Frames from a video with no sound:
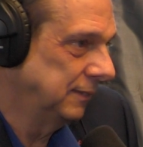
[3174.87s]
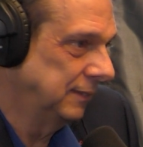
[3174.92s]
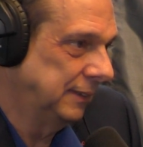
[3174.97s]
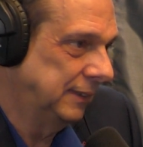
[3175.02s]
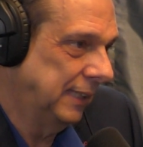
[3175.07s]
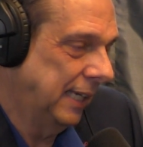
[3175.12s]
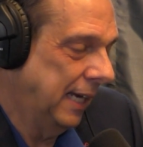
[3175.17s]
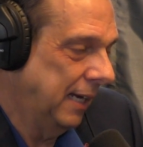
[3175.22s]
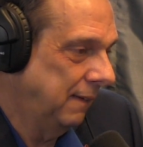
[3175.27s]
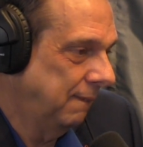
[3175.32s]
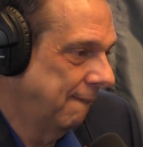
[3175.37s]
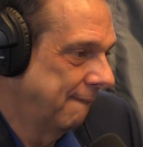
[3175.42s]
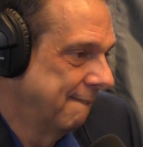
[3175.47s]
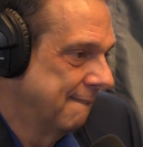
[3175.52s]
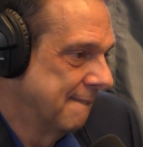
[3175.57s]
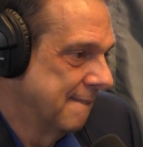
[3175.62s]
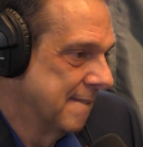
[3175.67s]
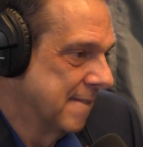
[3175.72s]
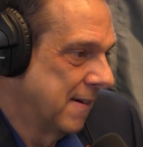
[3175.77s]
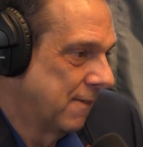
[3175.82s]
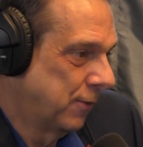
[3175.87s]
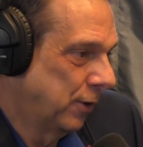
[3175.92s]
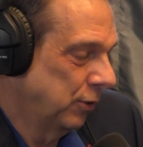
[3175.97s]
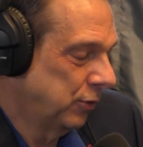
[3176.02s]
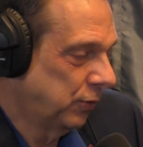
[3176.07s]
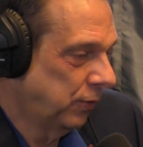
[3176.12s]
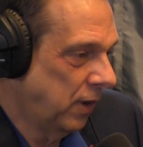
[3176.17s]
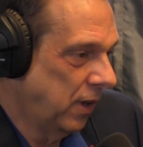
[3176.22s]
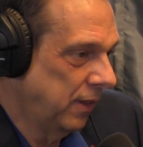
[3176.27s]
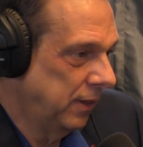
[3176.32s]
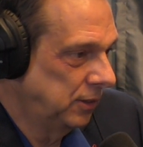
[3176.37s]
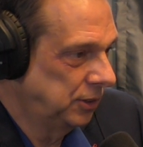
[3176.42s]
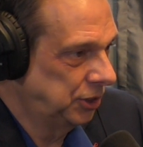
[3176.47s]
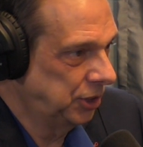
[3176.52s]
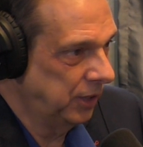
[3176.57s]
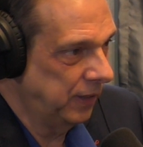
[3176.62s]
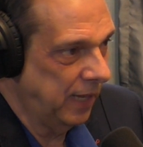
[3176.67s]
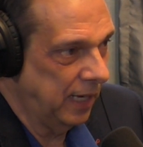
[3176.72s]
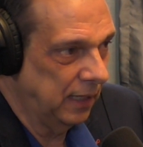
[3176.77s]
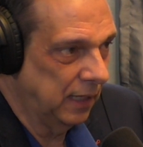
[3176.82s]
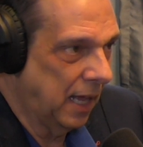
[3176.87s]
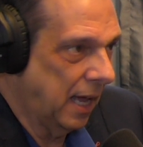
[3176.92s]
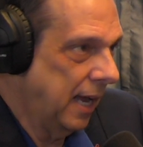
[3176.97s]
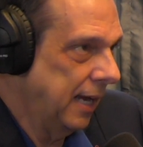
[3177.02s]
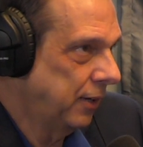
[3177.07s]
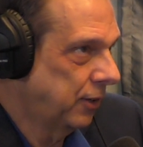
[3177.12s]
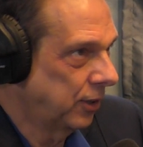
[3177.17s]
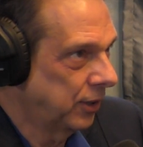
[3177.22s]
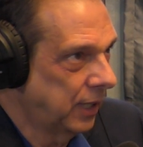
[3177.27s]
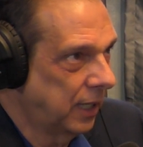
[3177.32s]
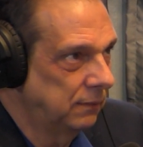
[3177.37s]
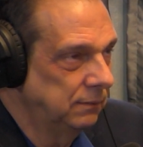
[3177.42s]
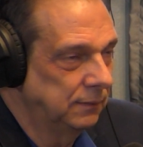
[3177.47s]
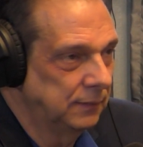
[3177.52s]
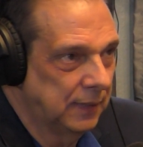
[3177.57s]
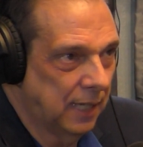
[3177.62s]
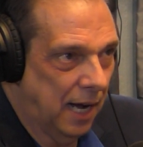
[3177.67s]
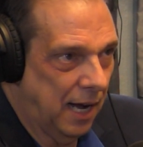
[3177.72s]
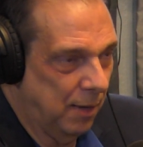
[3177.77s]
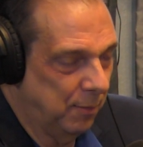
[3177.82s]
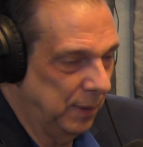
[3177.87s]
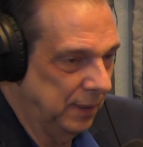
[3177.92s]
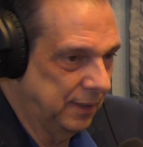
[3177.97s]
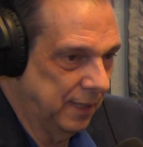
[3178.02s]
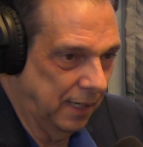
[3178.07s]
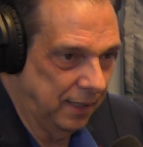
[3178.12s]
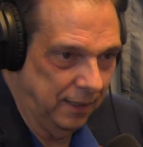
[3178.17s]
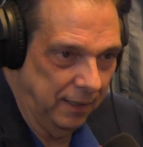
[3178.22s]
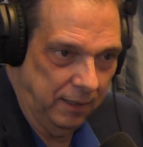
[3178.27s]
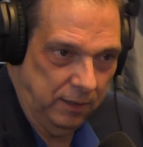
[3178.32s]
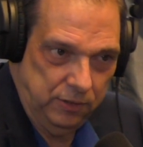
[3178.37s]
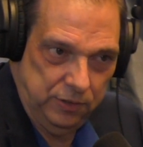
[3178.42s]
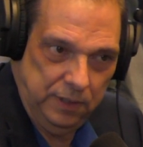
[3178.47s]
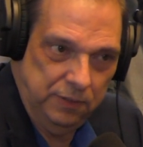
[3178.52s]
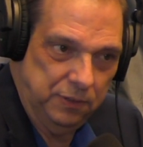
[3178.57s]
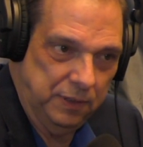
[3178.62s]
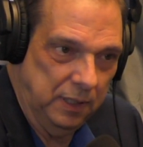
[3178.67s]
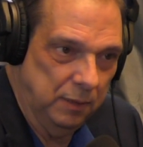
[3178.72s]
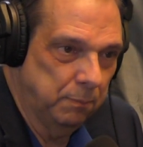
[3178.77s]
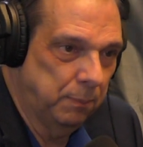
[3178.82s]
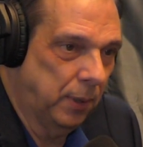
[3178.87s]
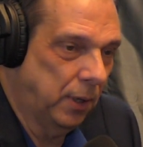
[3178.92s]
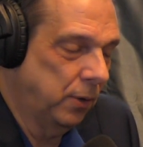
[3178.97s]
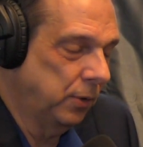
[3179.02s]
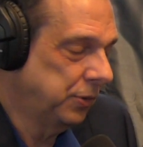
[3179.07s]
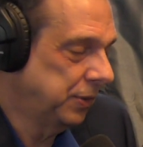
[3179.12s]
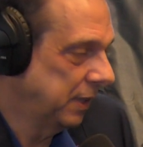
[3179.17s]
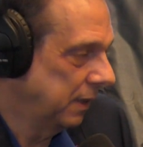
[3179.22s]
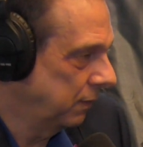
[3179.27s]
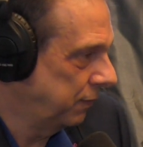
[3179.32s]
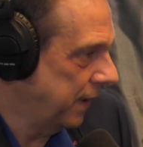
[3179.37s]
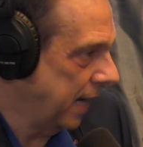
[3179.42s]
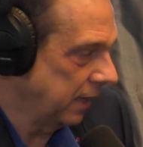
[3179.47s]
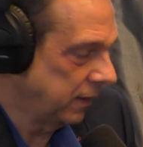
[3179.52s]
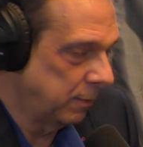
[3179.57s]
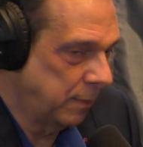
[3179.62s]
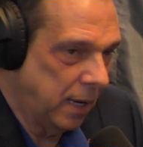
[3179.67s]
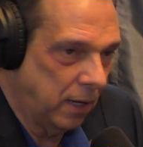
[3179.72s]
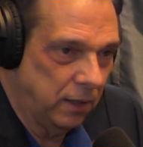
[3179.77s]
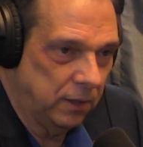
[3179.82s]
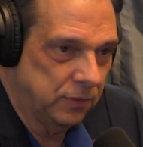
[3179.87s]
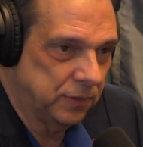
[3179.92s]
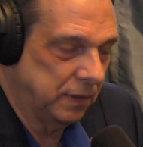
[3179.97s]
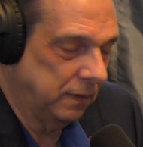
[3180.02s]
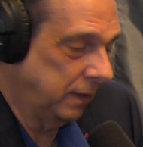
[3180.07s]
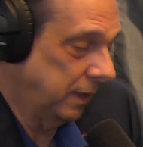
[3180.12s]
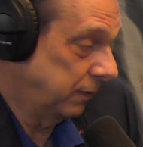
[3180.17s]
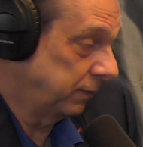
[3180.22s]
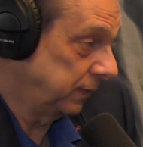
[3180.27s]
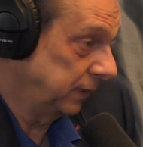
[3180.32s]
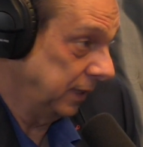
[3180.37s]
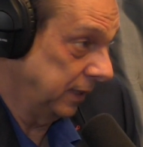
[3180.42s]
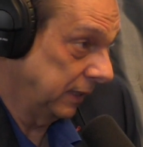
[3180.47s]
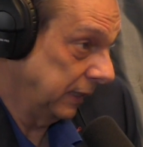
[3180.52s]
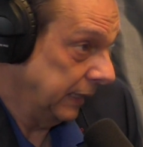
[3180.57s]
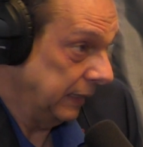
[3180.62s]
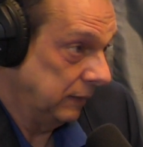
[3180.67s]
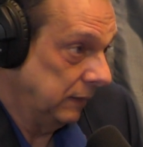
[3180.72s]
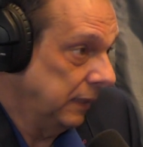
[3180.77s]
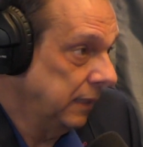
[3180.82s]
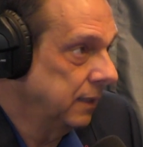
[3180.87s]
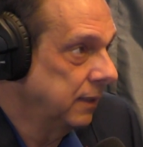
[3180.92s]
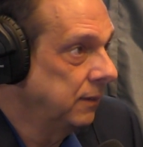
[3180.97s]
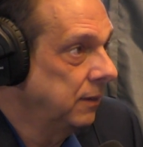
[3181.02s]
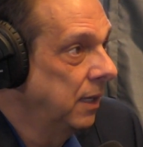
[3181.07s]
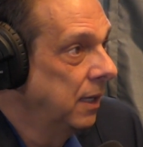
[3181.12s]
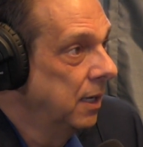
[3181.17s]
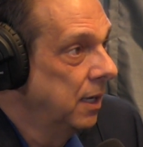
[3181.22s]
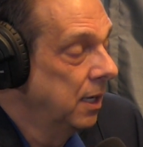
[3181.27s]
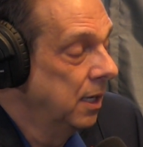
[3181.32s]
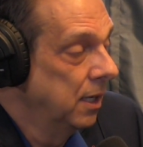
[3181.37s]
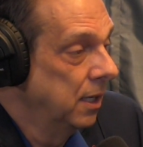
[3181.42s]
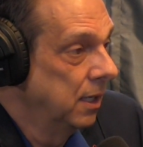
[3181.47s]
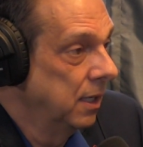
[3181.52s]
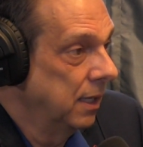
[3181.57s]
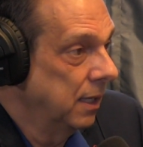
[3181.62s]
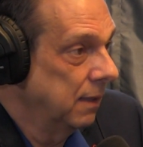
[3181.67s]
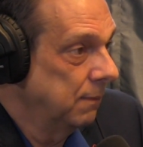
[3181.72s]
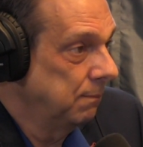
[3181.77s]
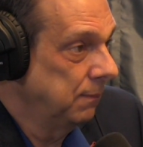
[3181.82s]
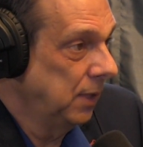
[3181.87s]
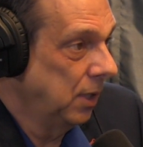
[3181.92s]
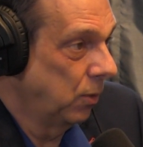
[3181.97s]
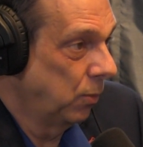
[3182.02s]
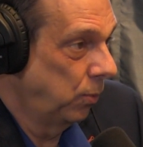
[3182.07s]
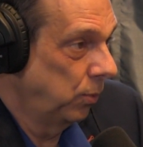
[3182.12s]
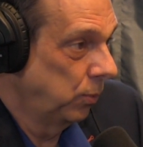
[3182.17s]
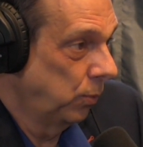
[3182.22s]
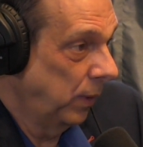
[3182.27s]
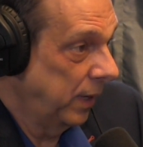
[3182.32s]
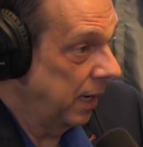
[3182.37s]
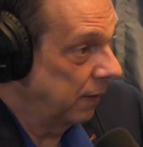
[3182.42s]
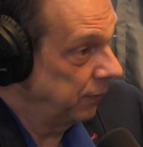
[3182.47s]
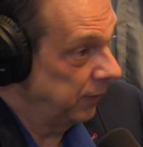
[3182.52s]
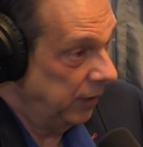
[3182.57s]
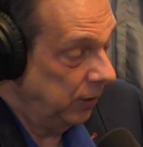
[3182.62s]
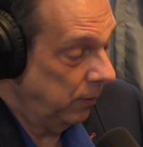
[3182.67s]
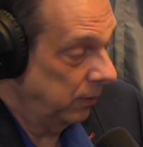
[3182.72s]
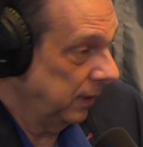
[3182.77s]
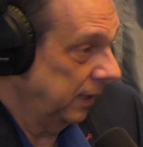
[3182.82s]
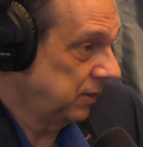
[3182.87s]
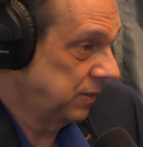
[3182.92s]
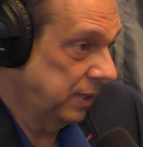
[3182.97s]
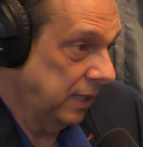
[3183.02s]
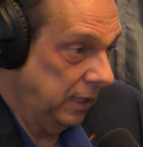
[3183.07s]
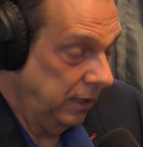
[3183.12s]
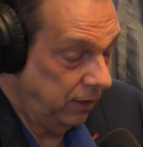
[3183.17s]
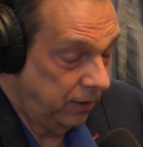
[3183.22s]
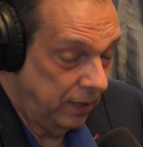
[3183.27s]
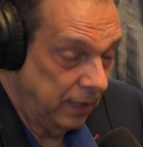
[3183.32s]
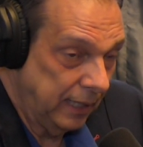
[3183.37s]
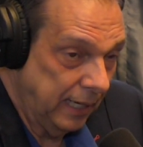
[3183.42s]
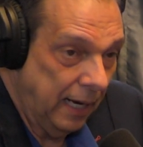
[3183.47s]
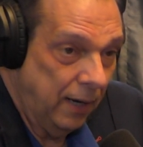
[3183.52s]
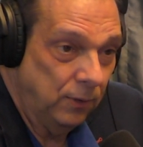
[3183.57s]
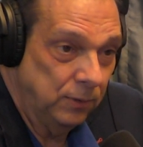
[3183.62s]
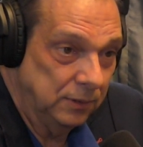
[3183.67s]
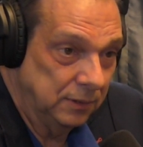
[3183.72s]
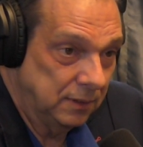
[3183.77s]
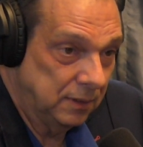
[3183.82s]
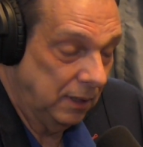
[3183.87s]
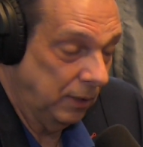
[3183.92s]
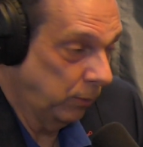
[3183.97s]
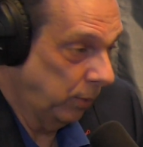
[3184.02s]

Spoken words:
They first of all, should they like or comment on an existing post? And the fact of the matter is, in LinkedIn, whatever let's say you're an accountant.